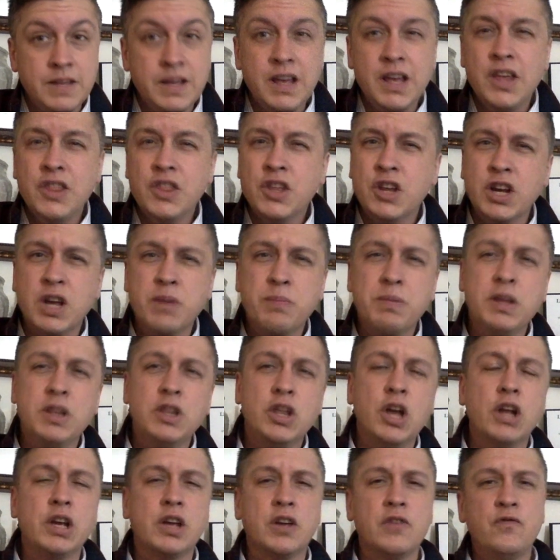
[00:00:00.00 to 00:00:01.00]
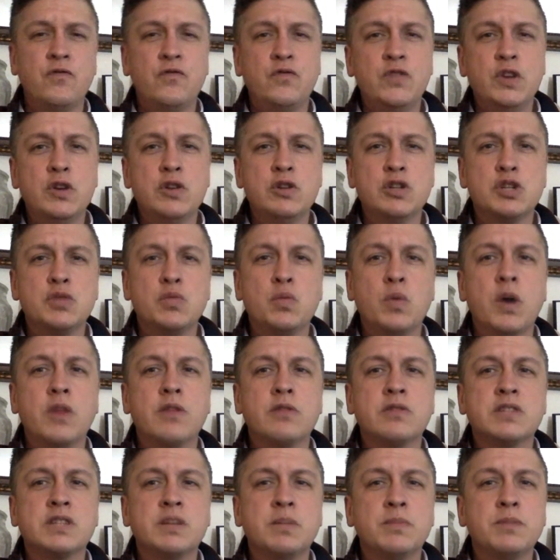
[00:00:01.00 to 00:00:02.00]
There could be a lot of confusion whether
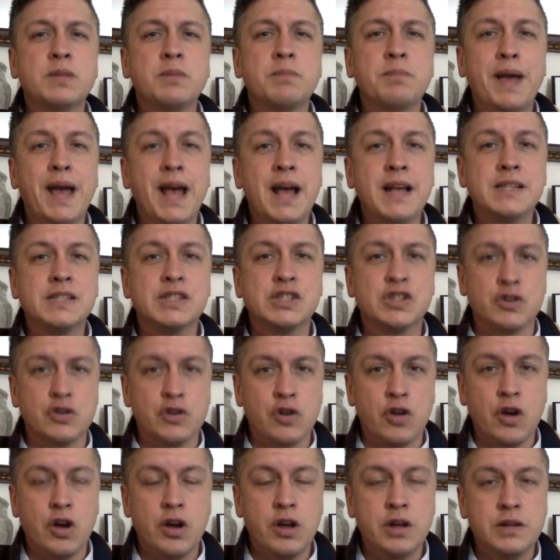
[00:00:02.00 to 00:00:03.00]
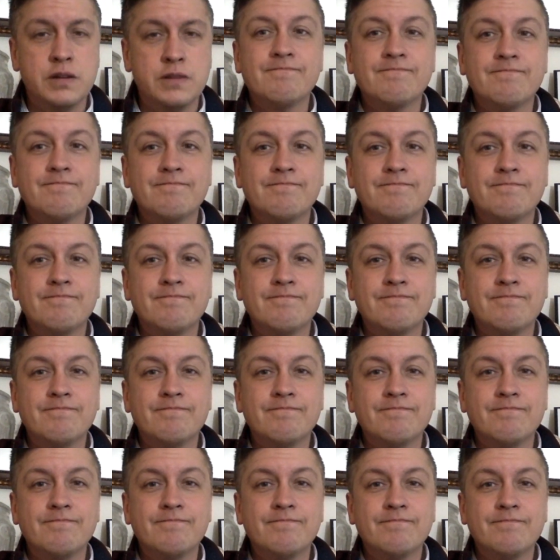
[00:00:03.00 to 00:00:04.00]
something passes or not
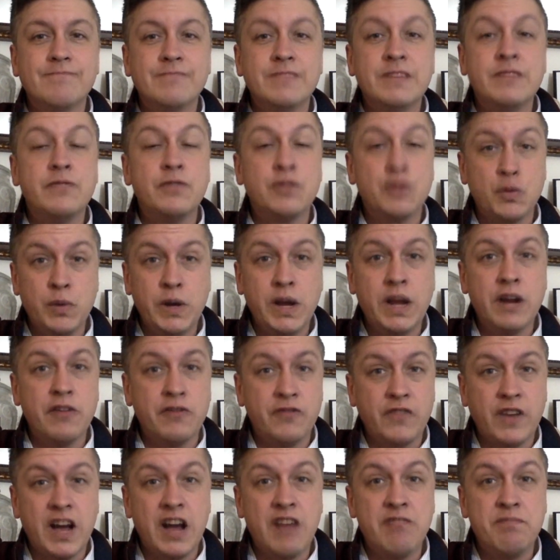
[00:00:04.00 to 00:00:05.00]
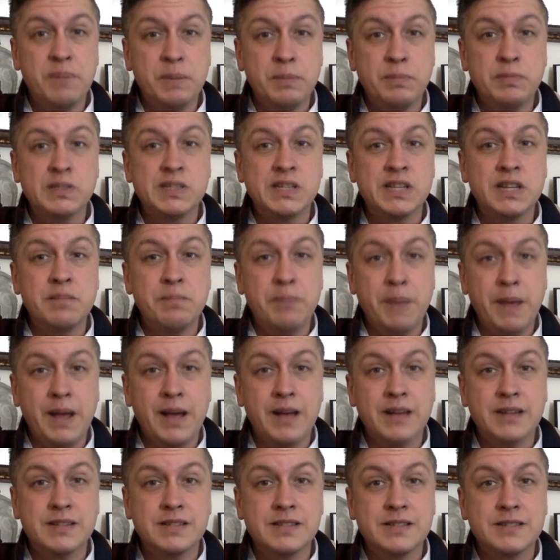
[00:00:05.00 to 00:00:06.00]
if 3 out of 5 people said it
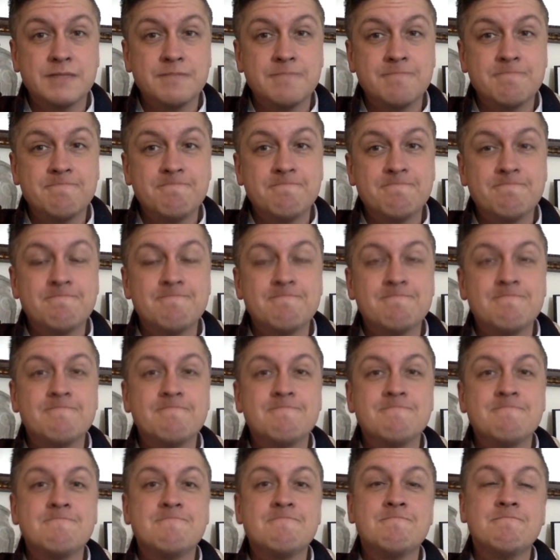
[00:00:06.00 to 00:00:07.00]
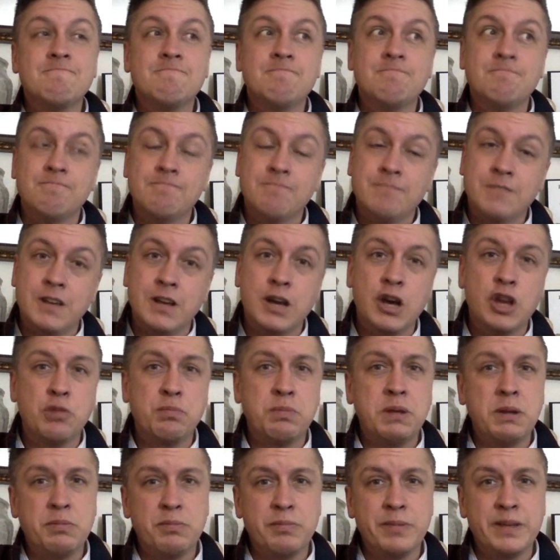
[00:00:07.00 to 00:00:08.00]
passed. Other
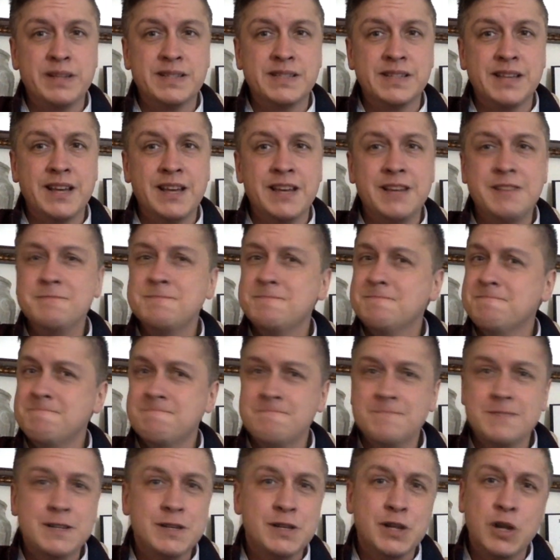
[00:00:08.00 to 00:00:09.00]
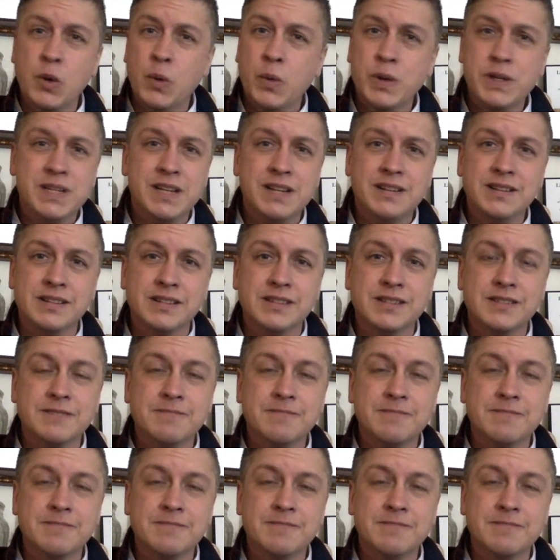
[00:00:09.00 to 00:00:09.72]
people may say, no, it didn't.